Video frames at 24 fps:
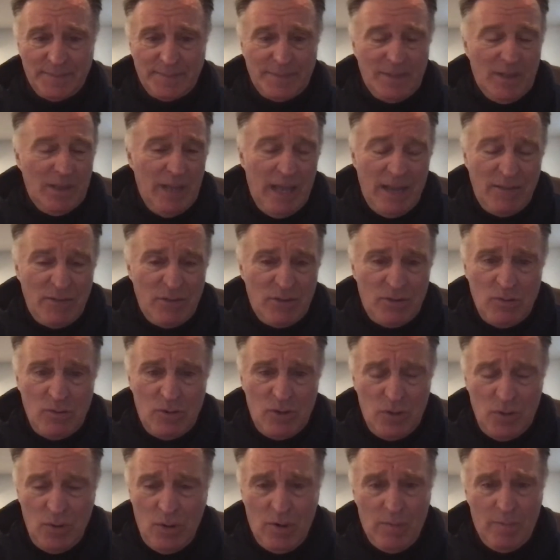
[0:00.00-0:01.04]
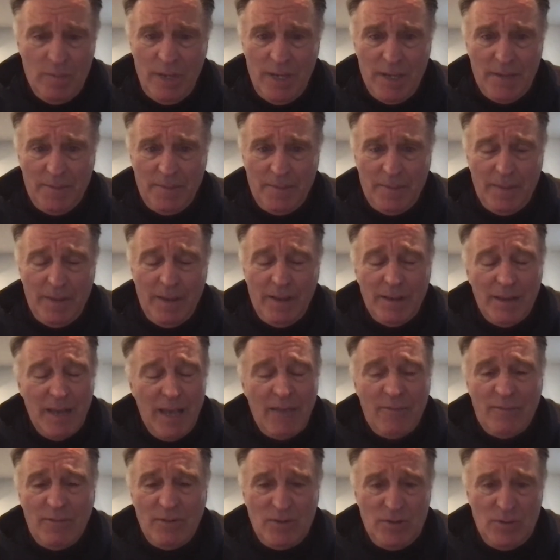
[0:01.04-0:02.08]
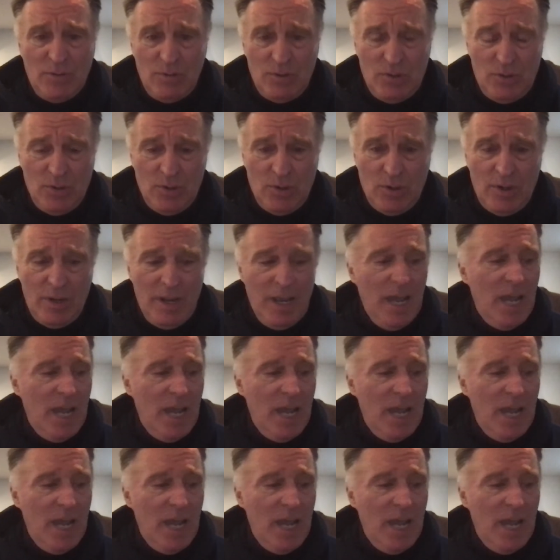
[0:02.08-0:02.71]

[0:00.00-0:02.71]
Life's too short, man. Life is too short.